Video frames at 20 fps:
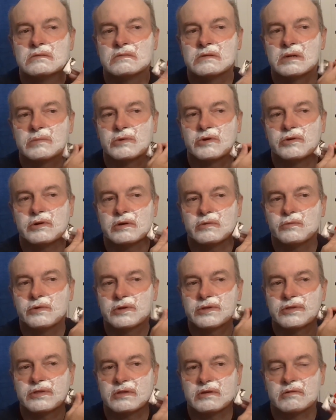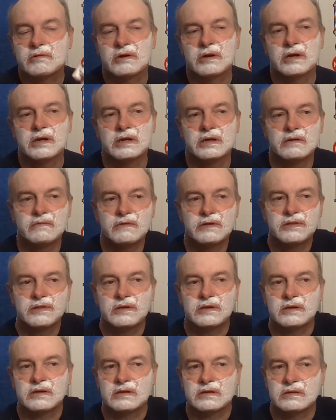when I'm going with the grain,
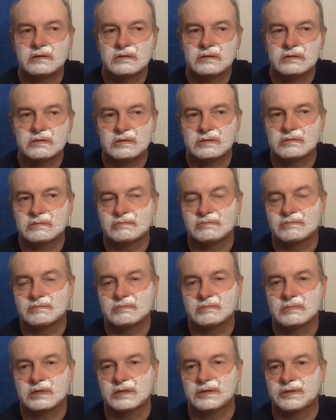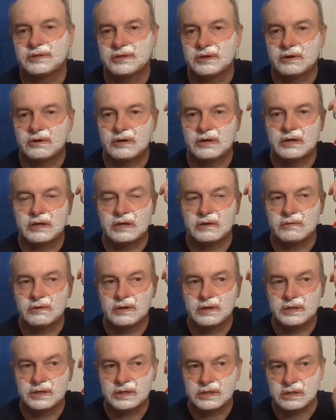everything, in theory
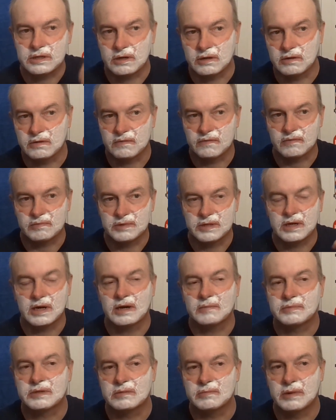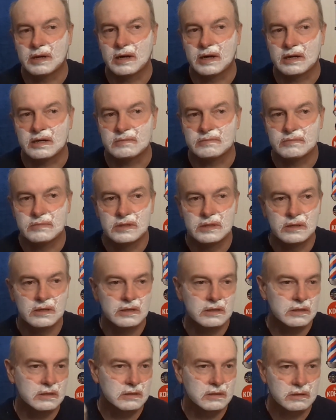anyway, should go from top to bottom.
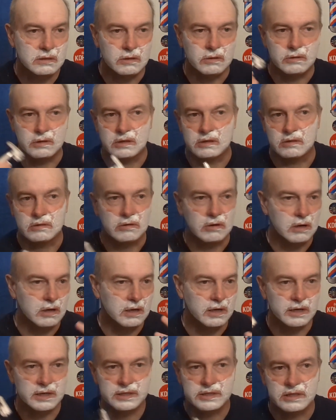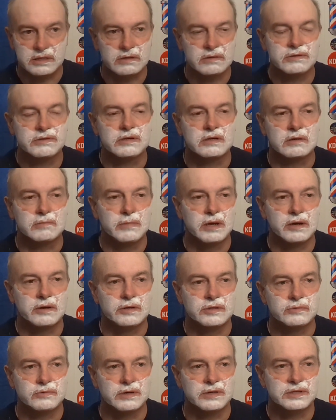Going across, I don't think it
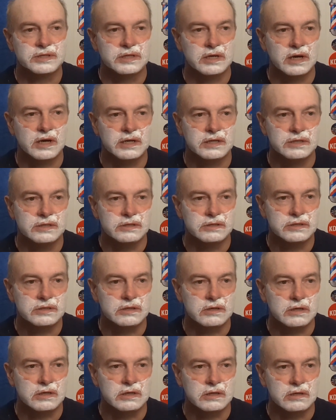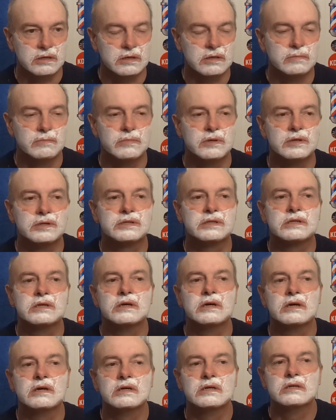matters what side you start on,
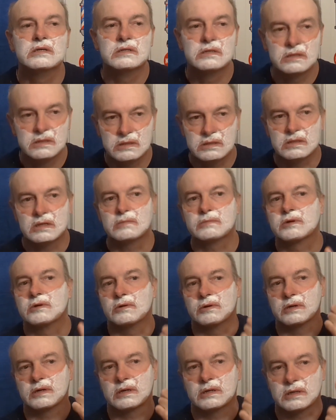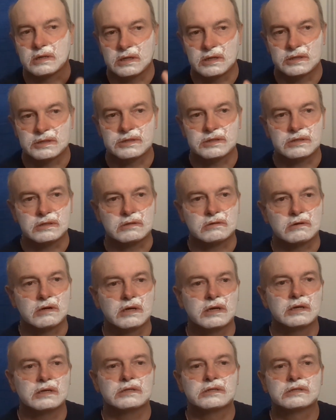but I'm going against the
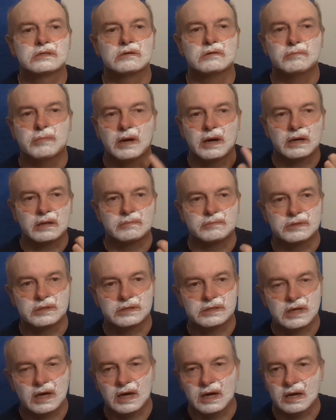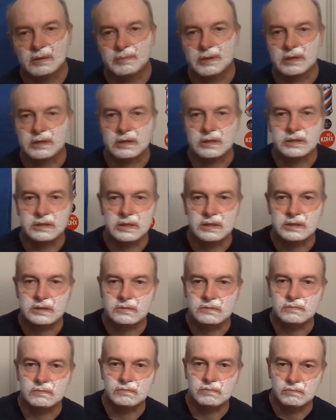grain, so bottom to top. I guess
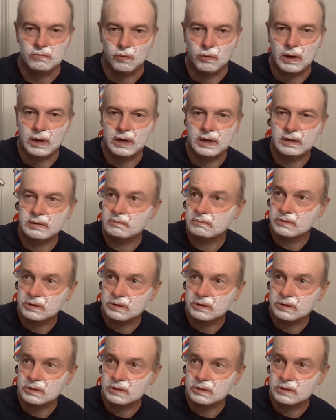that's why,